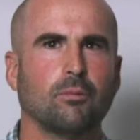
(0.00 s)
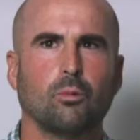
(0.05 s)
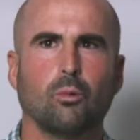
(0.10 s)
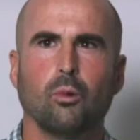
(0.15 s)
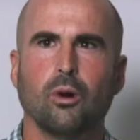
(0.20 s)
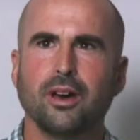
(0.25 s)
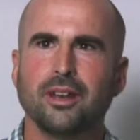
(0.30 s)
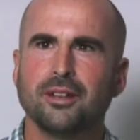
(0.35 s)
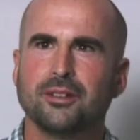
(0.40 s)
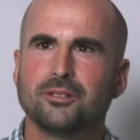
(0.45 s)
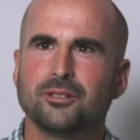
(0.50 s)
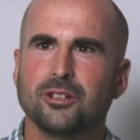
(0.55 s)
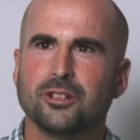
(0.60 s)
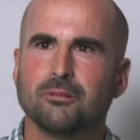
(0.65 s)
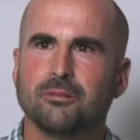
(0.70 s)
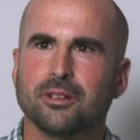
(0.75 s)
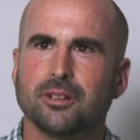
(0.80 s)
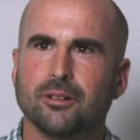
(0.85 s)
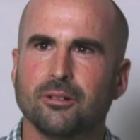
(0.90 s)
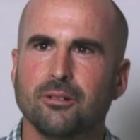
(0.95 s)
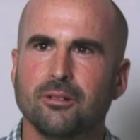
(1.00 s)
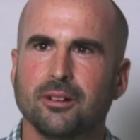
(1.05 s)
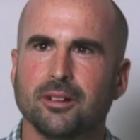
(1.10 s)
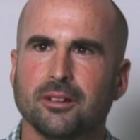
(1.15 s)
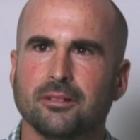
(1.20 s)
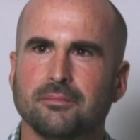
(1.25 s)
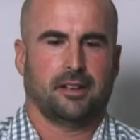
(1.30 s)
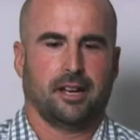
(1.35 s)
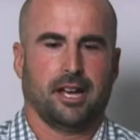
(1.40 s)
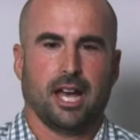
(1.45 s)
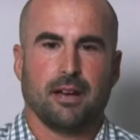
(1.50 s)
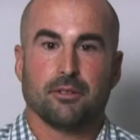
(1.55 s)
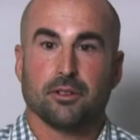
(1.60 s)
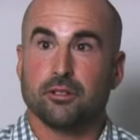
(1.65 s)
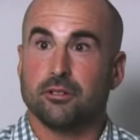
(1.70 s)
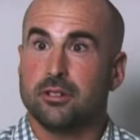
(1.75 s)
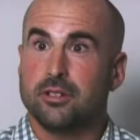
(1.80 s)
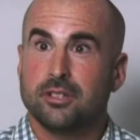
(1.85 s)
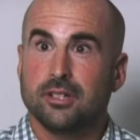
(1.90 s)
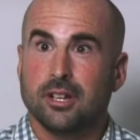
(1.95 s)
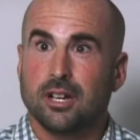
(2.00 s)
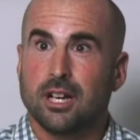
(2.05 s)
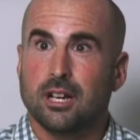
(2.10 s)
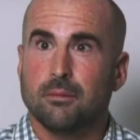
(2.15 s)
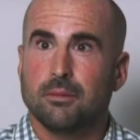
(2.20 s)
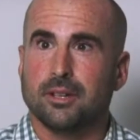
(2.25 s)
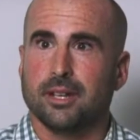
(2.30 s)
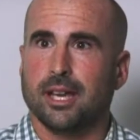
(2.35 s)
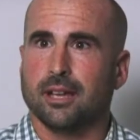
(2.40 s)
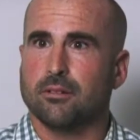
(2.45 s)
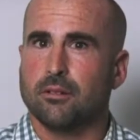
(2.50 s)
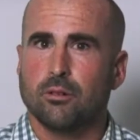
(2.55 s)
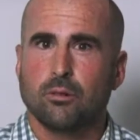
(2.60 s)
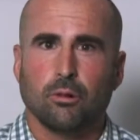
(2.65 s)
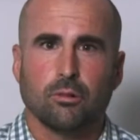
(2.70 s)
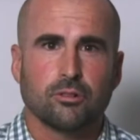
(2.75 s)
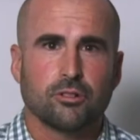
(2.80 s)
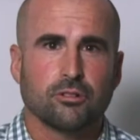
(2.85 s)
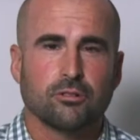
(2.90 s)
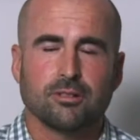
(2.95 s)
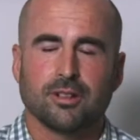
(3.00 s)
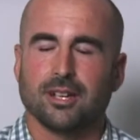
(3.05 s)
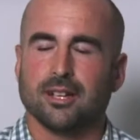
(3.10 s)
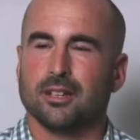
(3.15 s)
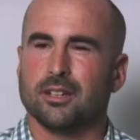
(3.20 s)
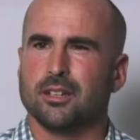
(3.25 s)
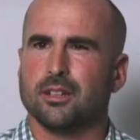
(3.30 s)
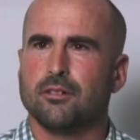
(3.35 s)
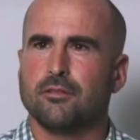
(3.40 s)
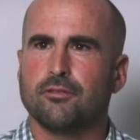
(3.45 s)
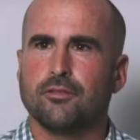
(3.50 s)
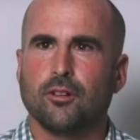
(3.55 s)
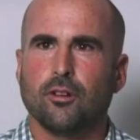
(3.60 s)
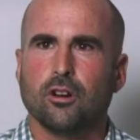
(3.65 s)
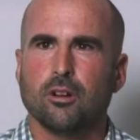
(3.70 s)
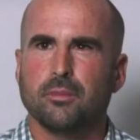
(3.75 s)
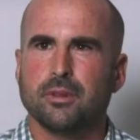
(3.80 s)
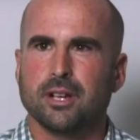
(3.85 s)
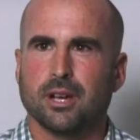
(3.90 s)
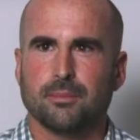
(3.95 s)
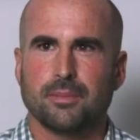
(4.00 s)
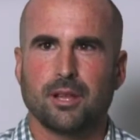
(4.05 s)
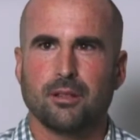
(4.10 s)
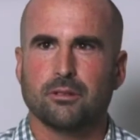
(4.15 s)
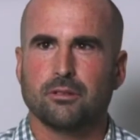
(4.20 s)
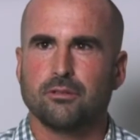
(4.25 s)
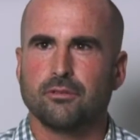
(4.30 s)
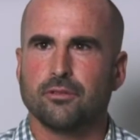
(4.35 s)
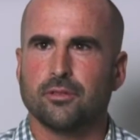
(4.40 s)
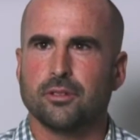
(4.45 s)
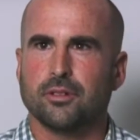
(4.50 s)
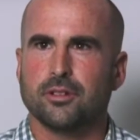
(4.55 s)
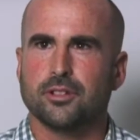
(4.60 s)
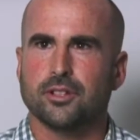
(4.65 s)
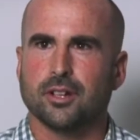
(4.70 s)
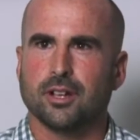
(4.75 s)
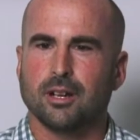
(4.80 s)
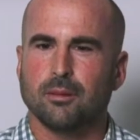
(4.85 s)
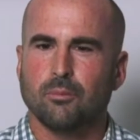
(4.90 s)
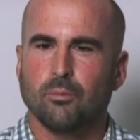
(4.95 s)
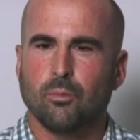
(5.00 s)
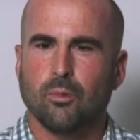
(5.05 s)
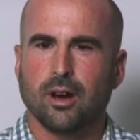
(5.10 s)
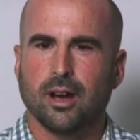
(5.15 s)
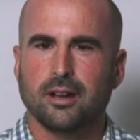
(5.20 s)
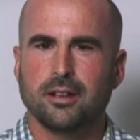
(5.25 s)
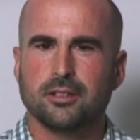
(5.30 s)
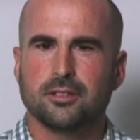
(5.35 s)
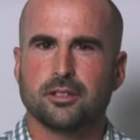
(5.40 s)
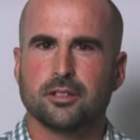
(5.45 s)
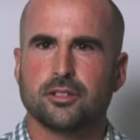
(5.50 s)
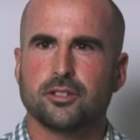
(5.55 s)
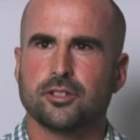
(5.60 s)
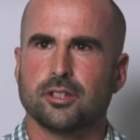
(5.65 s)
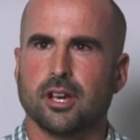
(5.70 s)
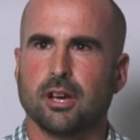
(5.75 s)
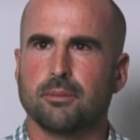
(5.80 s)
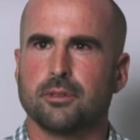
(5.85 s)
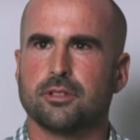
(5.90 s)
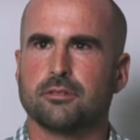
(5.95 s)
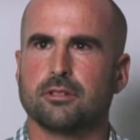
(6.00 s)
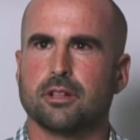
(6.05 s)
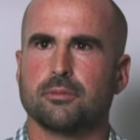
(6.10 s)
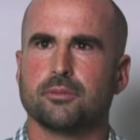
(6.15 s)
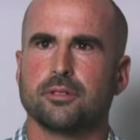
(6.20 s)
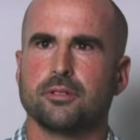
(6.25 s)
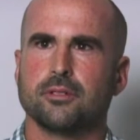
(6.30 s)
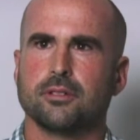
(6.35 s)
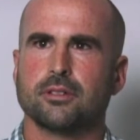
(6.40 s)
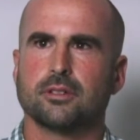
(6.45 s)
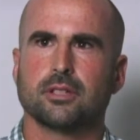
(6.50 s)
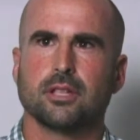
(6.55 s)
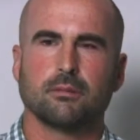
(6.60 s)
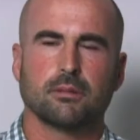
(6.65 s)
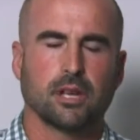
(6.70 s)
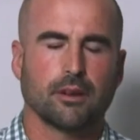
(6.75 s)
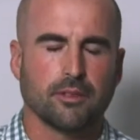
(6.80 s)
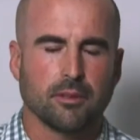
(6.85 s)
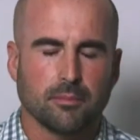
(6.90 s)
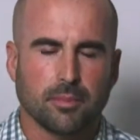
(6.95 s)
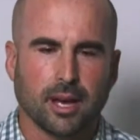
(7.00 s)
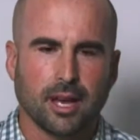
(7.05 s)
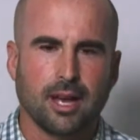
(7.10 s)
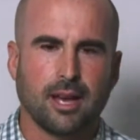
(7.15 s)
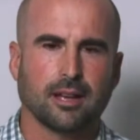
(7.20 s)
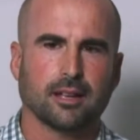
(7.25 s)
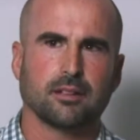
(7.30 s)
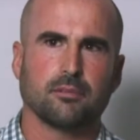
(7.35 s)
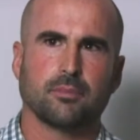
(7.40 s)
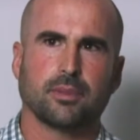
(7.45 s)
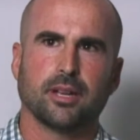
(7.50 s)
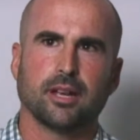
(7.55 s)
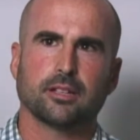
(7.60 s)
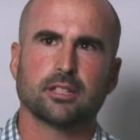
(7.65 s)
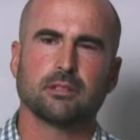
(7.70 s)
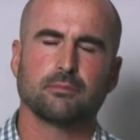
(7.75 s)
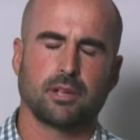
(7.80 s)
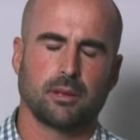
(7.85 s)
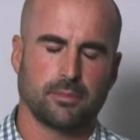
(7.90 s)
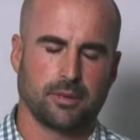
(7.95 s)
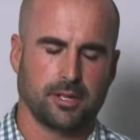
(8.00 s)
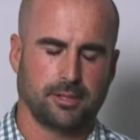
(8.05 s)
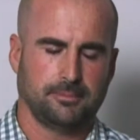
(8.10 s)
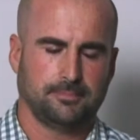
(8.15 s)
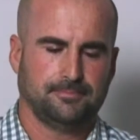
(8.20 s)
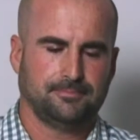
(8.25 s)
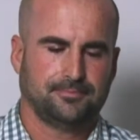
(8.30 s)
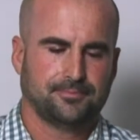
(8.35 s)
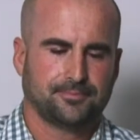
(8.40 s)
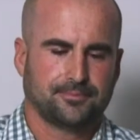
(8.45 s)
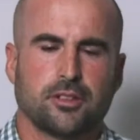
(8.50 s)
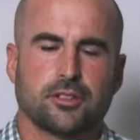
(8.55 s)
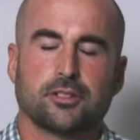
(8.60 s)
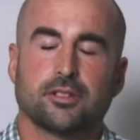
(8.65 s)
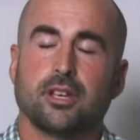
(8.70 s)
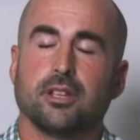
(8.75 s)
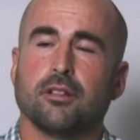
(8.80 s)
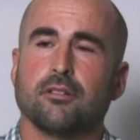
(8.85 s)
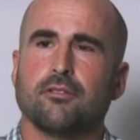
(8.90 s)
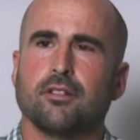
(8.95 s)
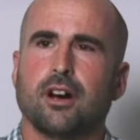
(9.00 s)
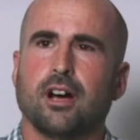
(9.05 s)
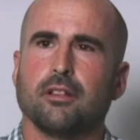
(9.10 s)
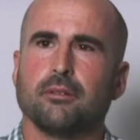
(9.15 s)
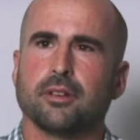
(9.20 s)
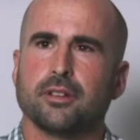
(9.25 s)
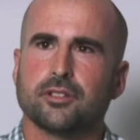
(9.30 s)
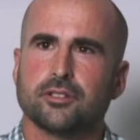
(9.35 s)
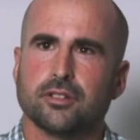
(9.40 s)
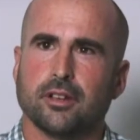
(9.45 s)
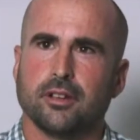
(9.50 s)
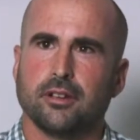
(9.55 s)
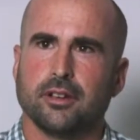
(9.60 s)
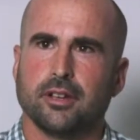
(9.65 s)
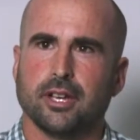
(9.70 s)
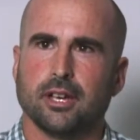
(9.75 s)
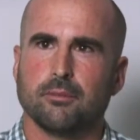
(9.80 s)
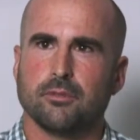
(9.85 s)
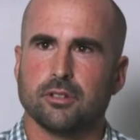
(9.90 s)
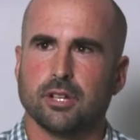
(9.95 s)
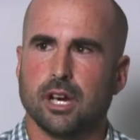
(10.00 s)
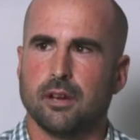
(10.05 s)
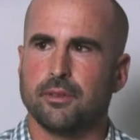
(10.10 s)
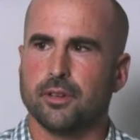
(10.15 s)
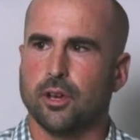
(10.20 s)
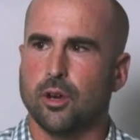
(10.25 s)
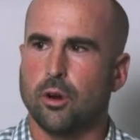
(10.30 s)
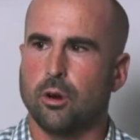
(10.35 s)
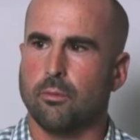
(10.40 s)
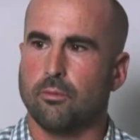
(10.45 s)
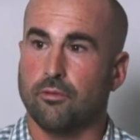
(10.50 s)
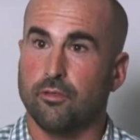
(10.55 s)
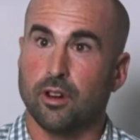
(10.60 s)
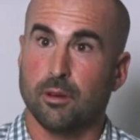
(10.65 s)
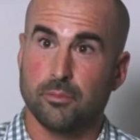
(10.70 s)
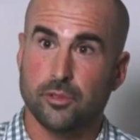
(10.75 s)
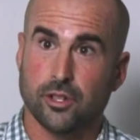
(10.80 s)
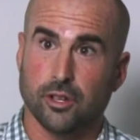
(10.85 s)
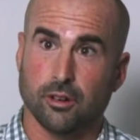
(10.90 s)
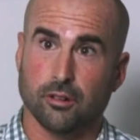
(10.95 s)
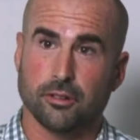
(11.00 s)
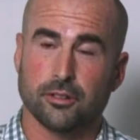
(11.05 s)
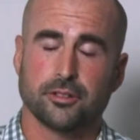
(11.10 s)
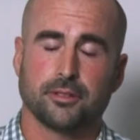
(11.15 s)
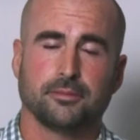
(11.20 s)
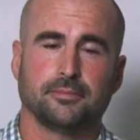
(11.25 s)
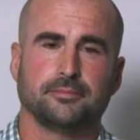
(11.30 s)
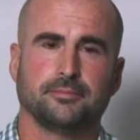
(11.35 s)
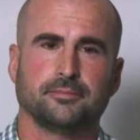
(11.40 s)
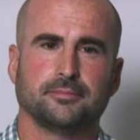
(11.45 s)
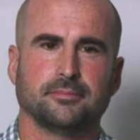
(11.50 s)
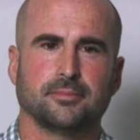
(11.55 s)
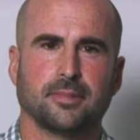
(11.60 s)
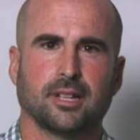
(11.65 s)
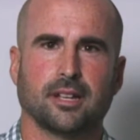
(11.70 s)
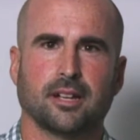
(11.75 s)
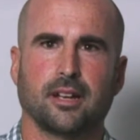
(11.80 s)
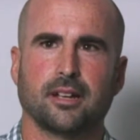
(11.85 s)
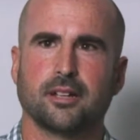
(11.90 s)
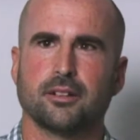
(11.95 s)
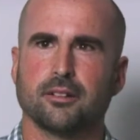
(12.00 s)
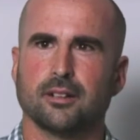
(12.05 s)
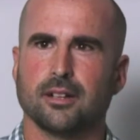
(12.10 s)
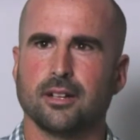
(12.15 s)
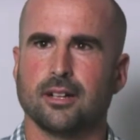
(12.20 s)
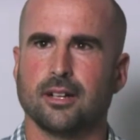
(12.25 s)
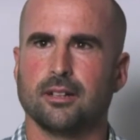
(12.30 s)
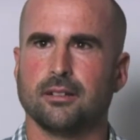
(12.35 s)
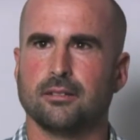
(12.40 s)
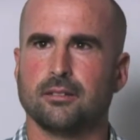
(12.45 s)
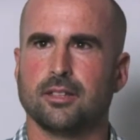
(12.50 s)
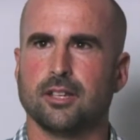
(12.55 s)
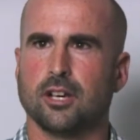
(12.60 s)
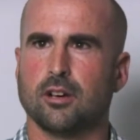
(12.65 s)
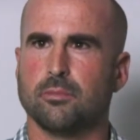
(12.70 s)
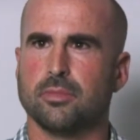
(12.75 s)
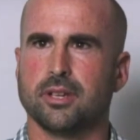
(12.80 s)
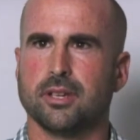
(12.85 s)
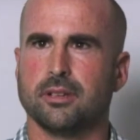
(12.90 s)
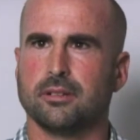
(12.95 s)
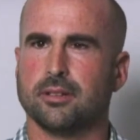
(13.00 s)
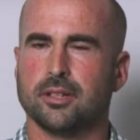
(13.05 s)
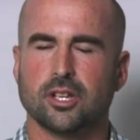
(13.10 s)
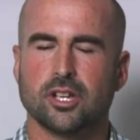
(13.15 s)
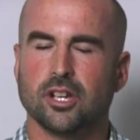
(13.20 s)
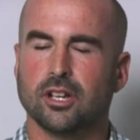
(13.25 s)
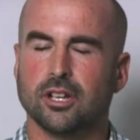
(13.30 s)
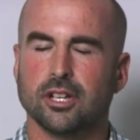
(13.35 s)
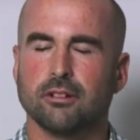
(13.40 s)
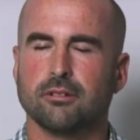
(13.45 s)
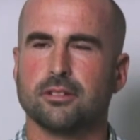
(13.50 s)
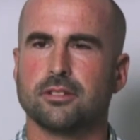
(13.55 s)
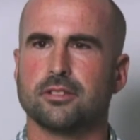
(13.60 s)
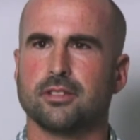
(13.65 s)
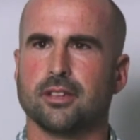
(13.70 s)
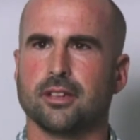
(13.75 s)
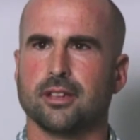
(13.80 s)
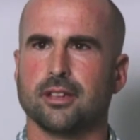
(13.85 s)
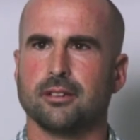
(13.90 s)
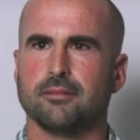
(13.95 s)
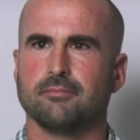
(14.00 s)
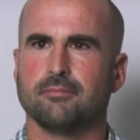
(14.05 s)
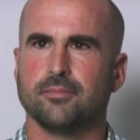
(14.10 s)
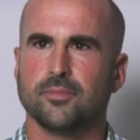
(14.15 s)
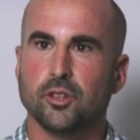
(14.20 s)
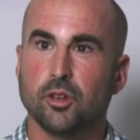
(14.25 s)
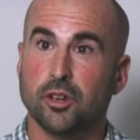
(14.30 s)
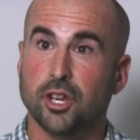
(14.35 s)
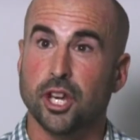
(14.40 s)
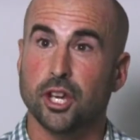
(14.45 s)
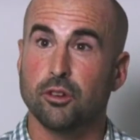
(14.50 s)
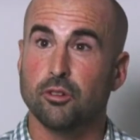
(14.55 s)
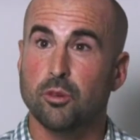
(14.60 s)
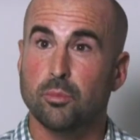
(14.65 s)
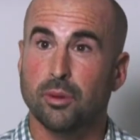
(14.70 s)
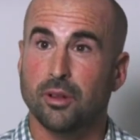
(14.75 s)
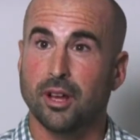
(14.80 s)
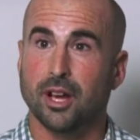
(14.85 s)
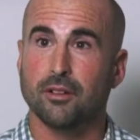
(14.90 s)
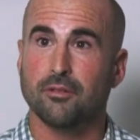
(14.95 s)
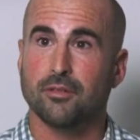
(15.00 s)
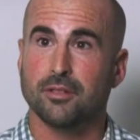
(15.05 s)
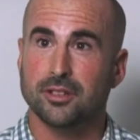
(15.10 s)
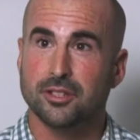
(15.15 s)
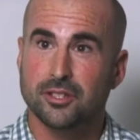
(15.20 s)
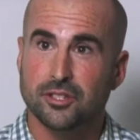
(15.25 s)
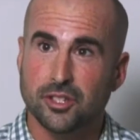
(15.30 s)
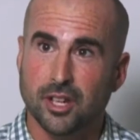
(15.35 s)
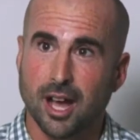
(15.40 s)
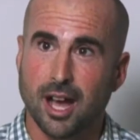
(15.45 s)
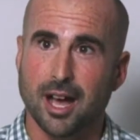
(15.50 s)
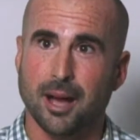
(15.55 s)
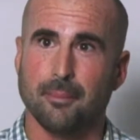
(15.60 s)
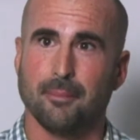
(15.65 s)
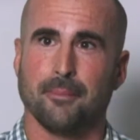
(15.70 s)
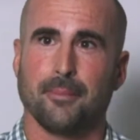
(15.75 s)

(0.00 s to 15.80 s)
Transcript: what is going on? I have a good job in agriculture. I love farming. I'm not looking for a job. Why does this job description just keep coming back and back to my mind? So then the following Sunday, I'm driving home from church and I hear God tell me, clear as day, you need to apply for this job.